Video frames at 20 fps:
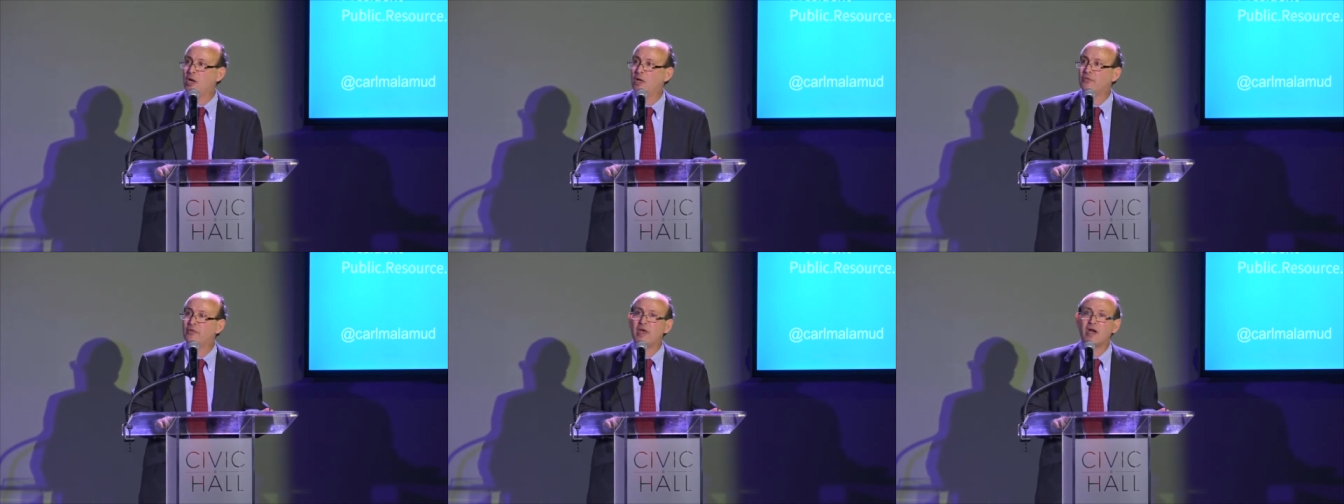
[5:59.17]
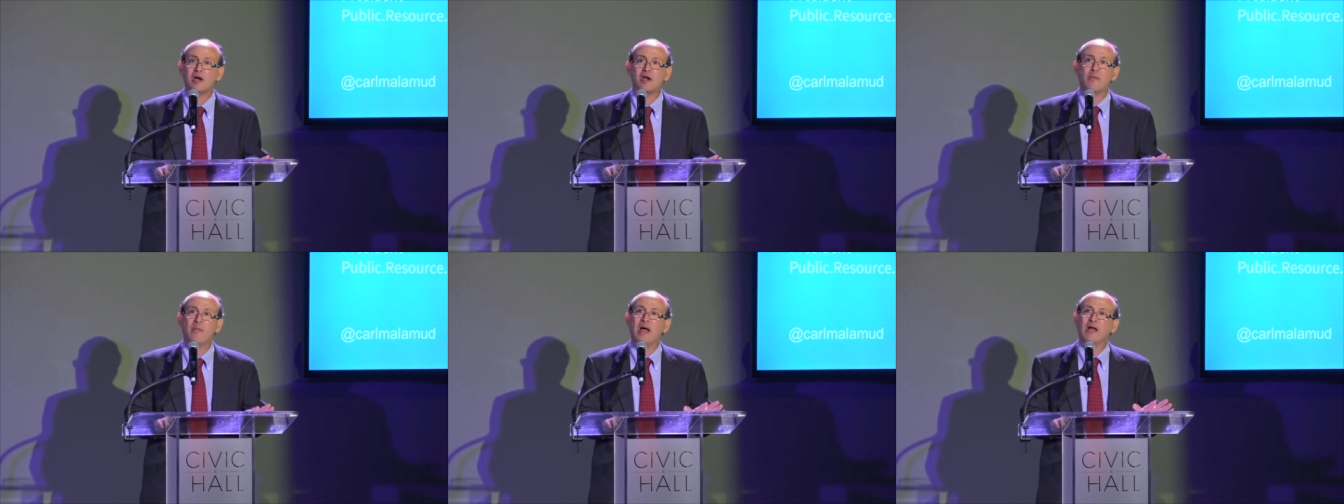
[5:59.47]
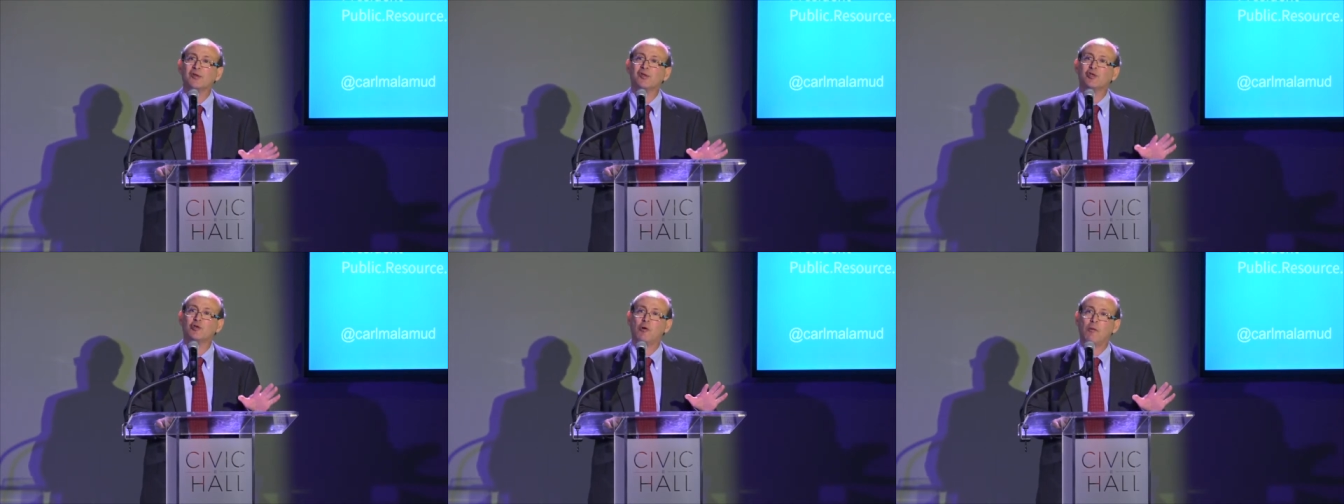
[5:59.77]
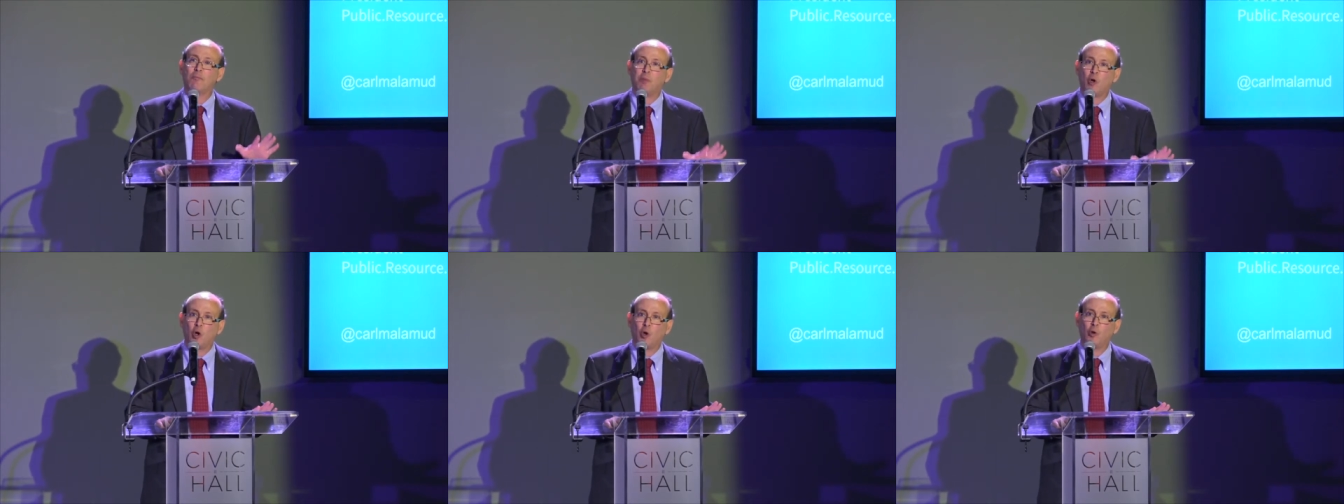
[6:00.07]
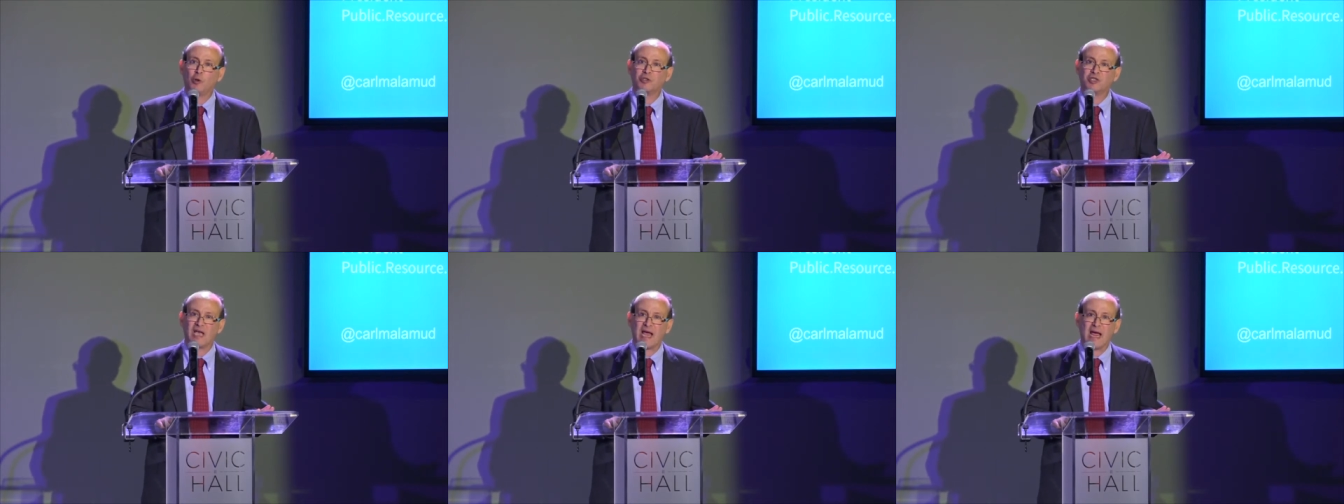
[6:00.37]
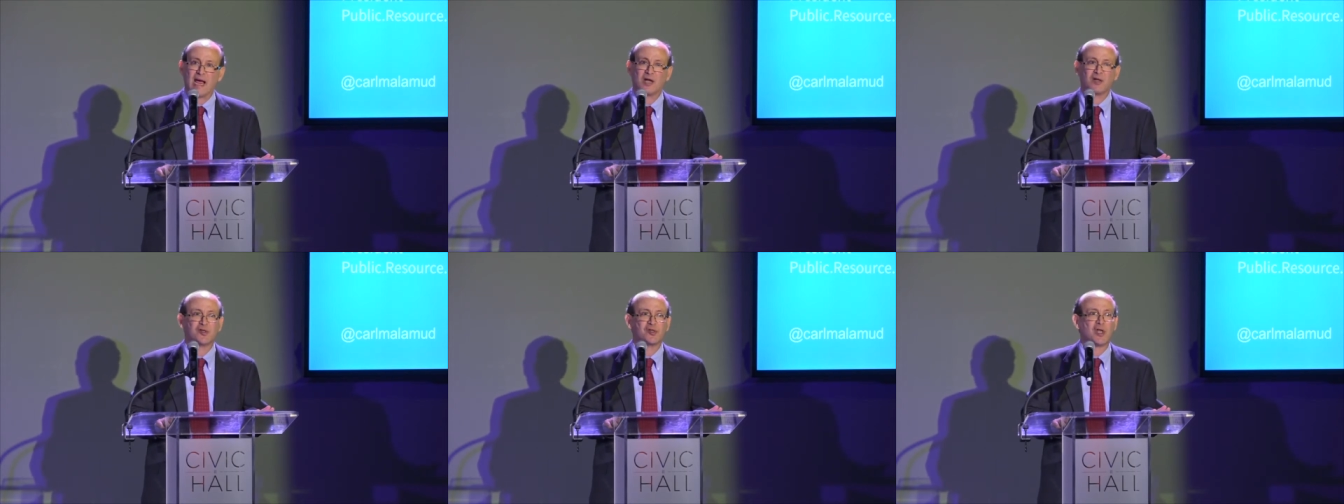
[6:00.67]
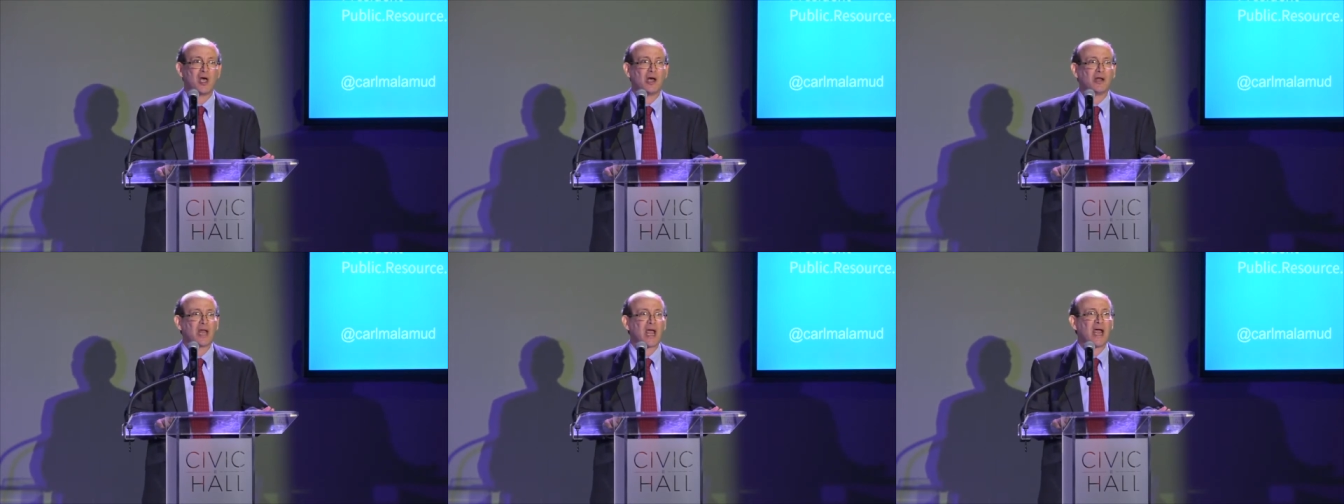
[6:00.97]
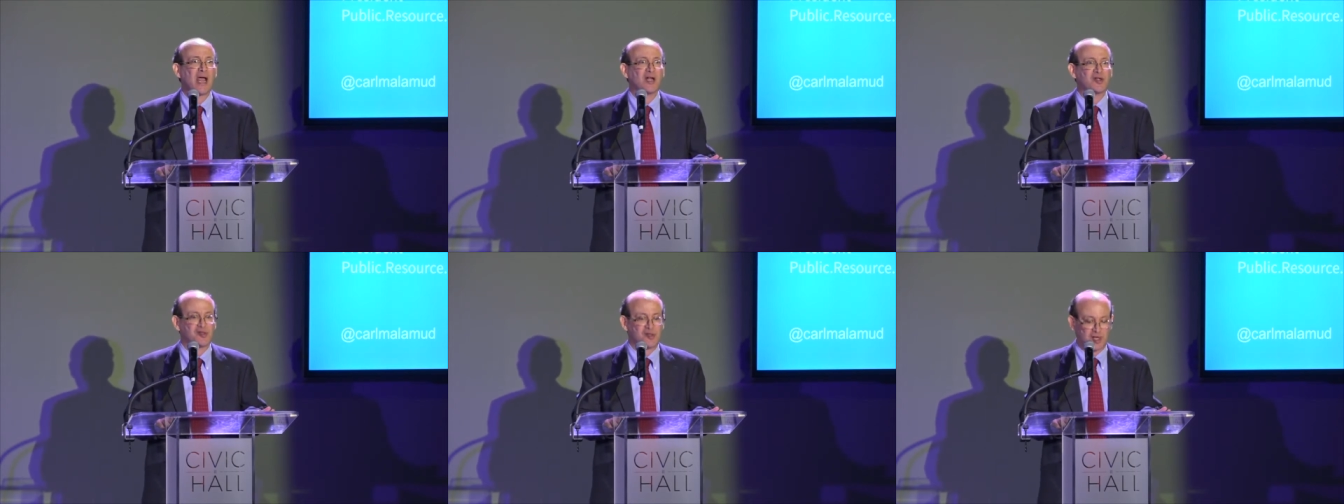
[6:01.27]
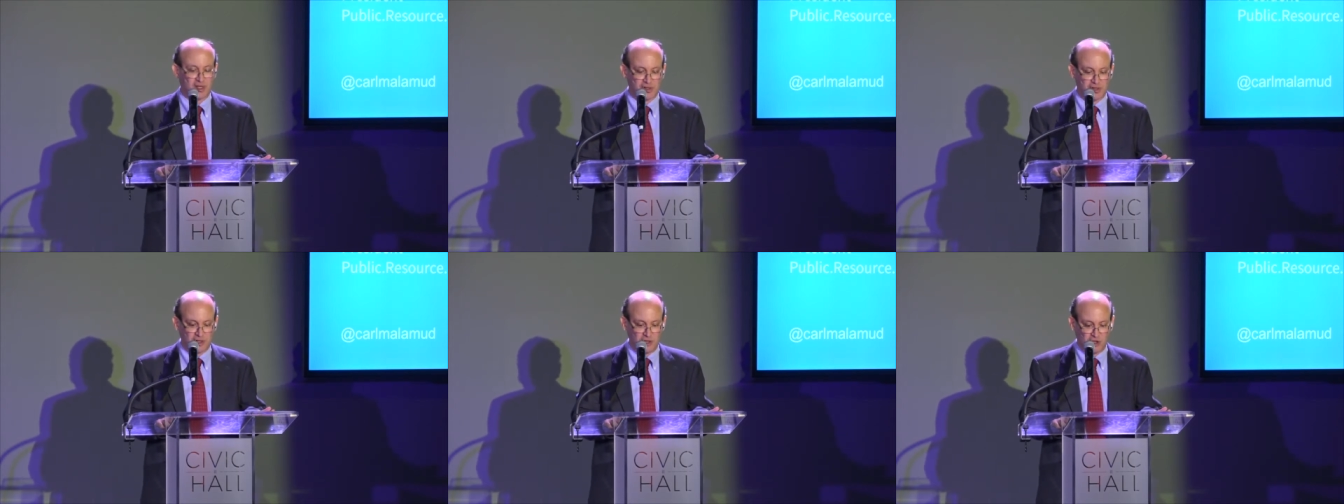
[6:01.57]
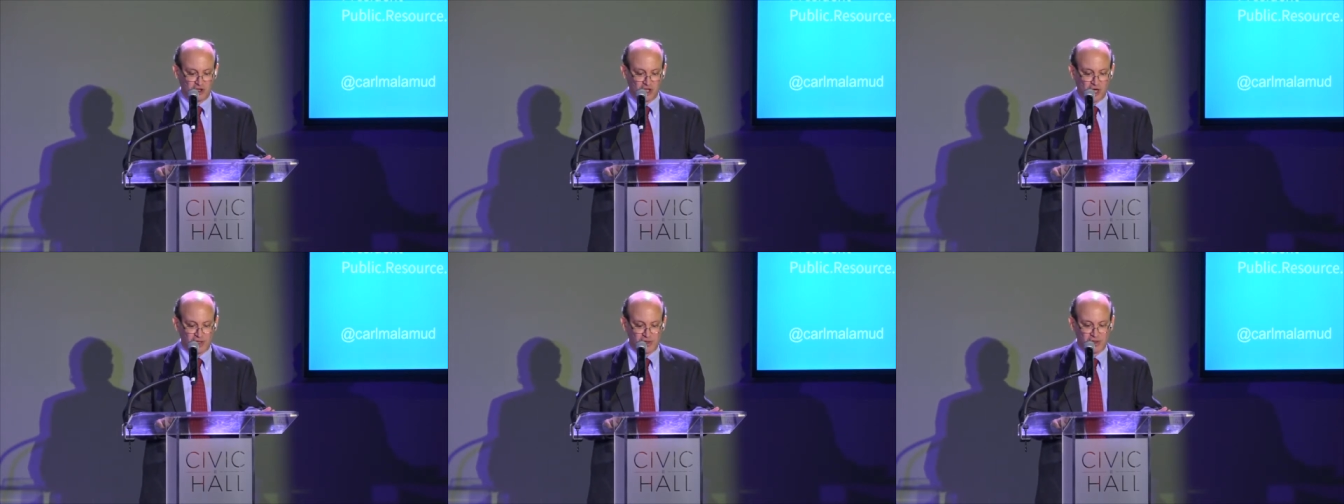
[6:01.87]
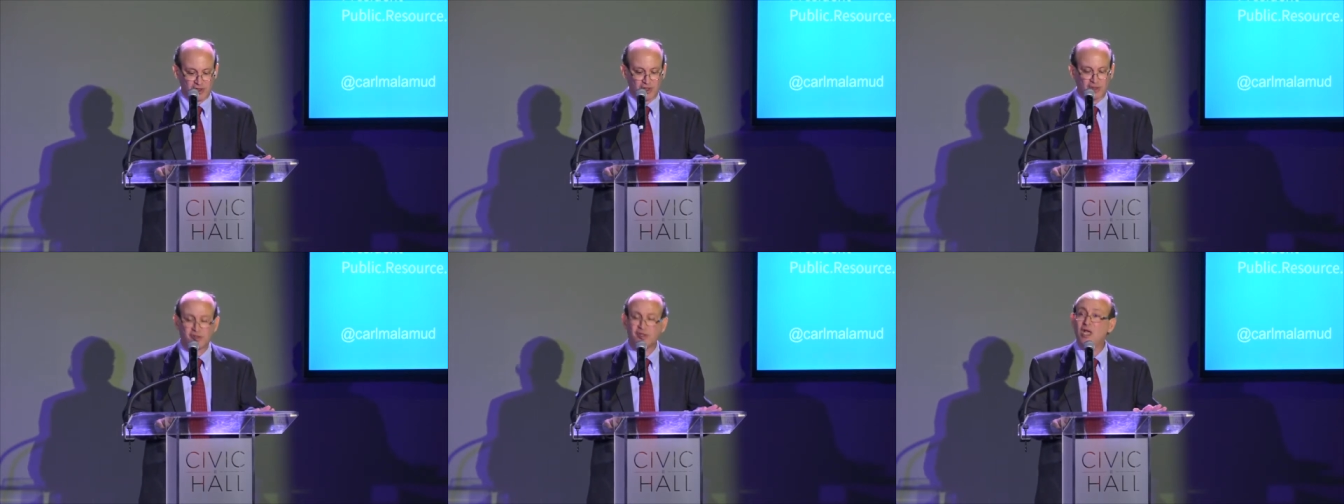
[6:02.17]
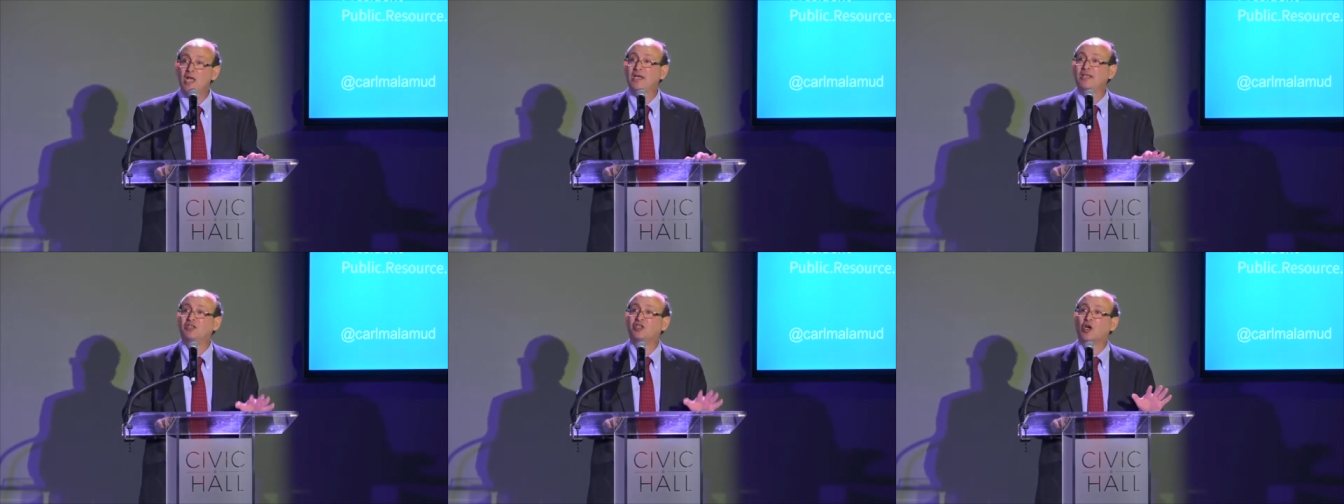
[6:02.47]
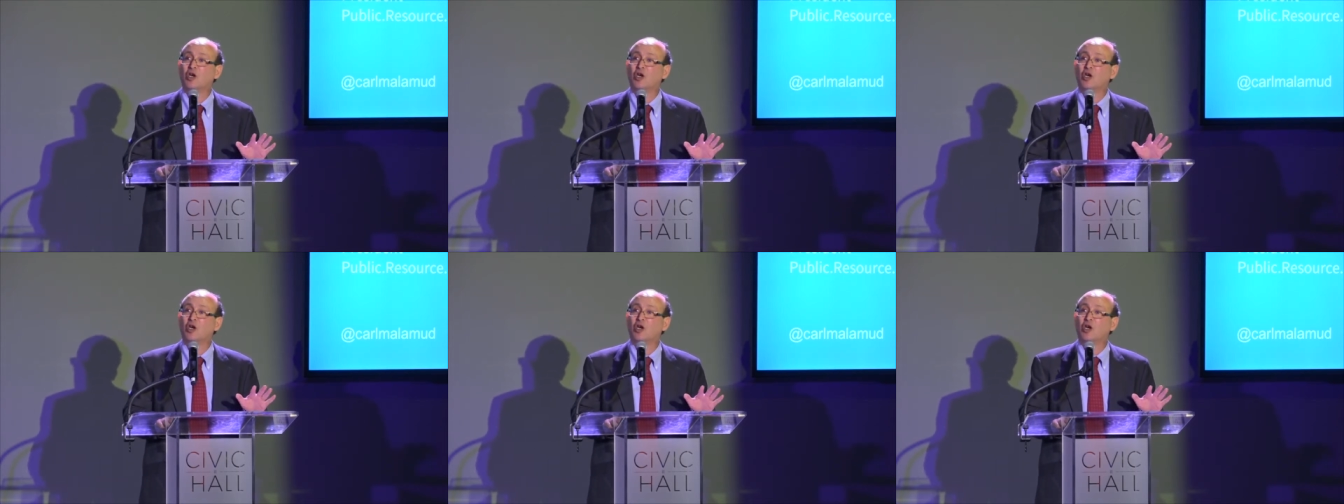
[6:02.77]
that it amounts to a poll tax on access to justice. It's a